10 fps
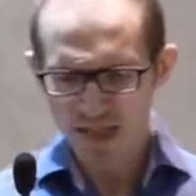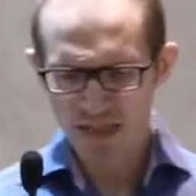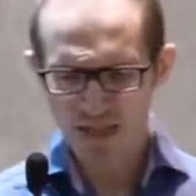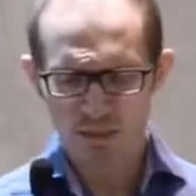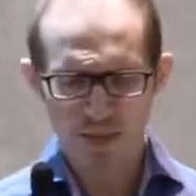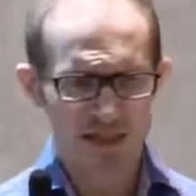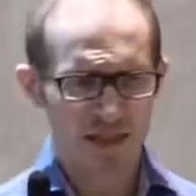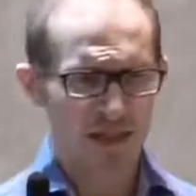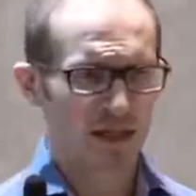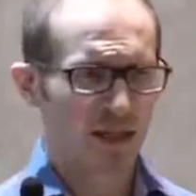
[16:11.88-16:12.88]
And it's
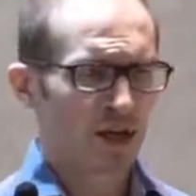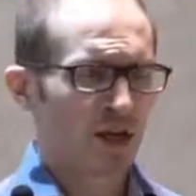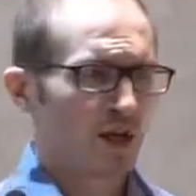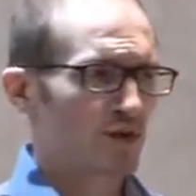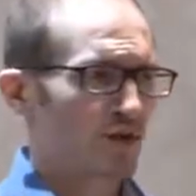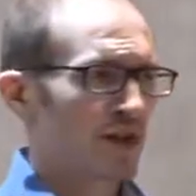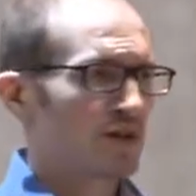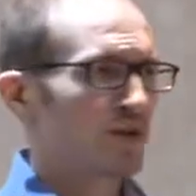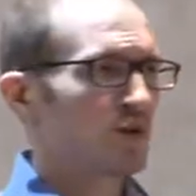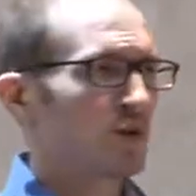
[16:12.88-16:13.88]
basically trying
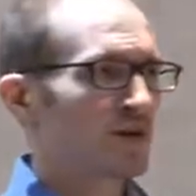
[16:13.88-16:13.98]
to do